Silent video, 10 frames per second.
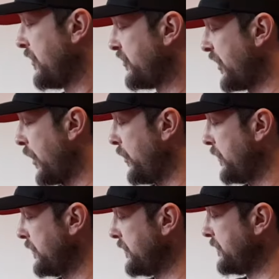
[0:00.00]
So
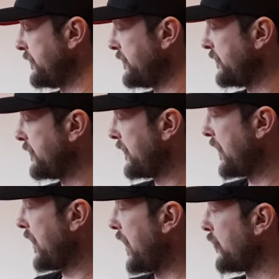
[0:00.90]

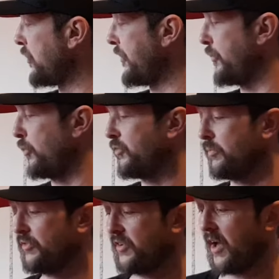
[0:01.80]
I'll run through
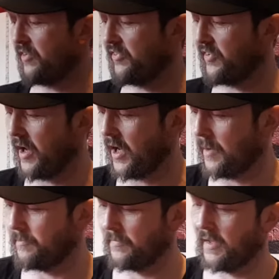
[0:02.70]
some stuff.
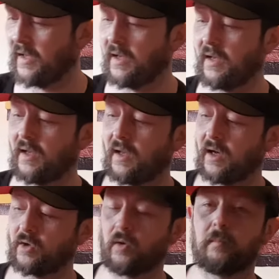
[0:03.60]
I
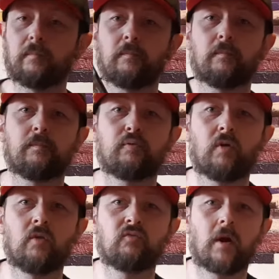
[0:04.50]
got
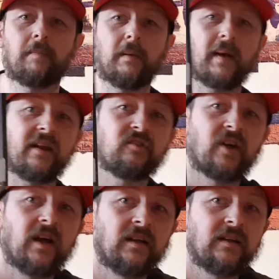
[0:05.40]
Pro Rugby
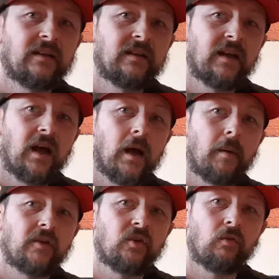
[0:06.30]
Manager.
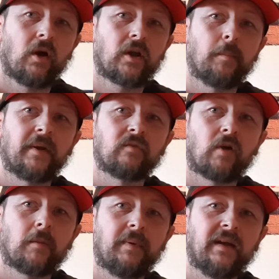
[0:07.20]
I do like a bit of
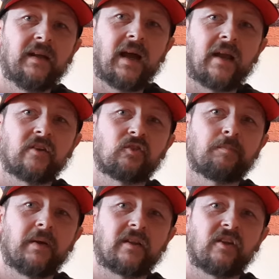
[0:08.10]
rugby, and I
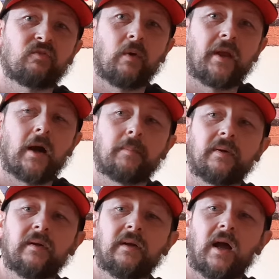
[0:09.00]
just picked this one up.
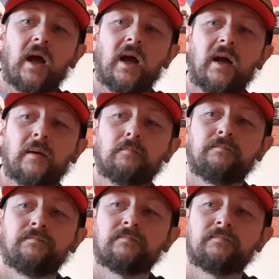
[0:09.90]
To